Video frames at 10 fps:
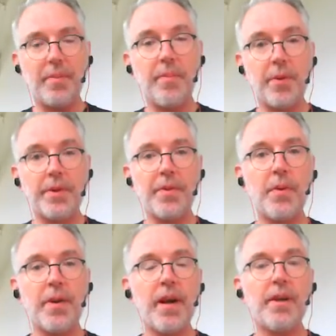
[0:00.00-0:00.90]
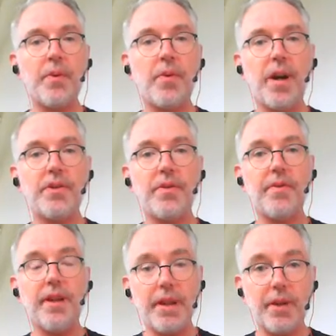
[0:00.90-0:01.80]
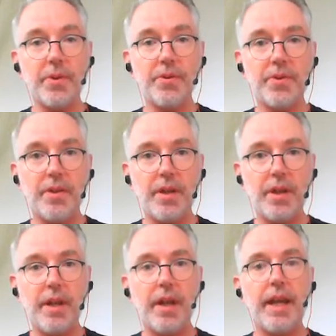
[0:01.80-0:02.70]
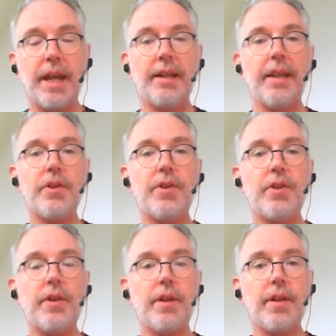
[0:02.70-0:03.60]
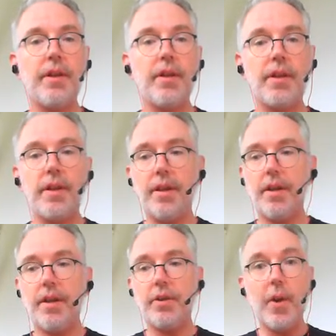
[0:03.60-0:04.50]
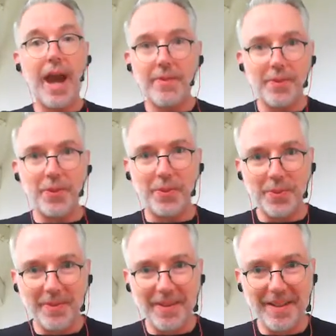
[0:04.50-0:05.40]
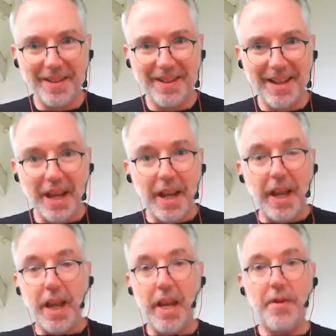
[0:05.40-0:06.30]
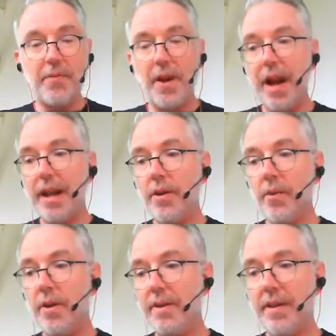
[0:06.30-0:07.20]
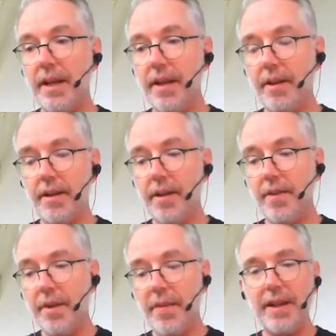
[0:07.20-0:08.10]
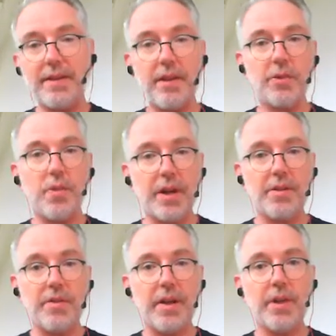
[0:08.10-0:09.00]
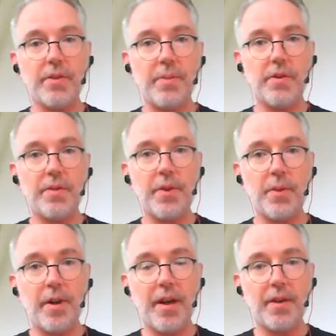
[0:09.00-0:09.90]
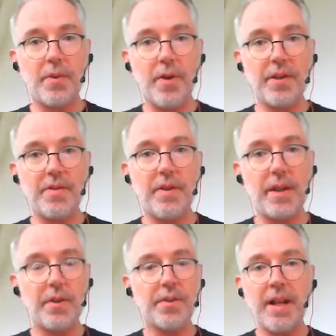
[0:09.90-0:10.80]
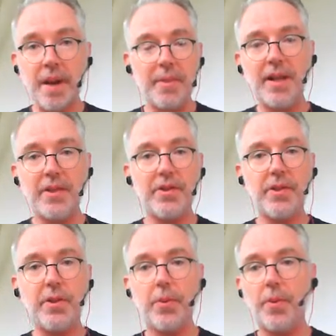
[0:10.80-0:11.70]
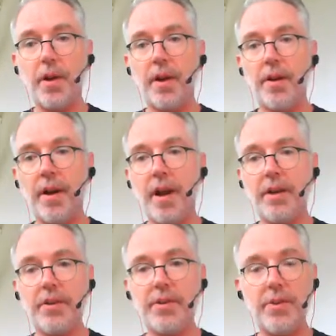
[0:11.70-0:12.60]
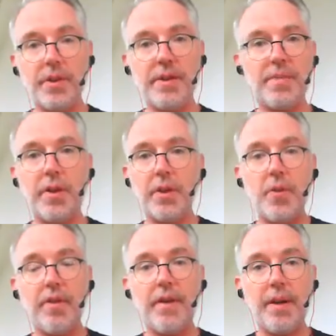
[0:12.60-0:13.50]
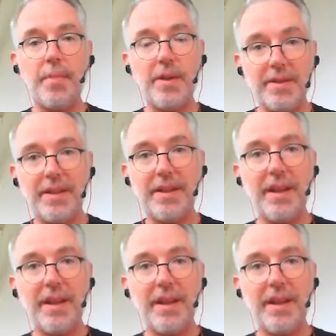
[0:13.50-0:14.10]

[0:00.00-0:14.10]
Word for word: Most of you are not going to watch the videos unless you're uh, you have to. If I don't say if, if I said just watch the videos, most of you are not going to watch the videos. Not because you are not good students, but you are very busy.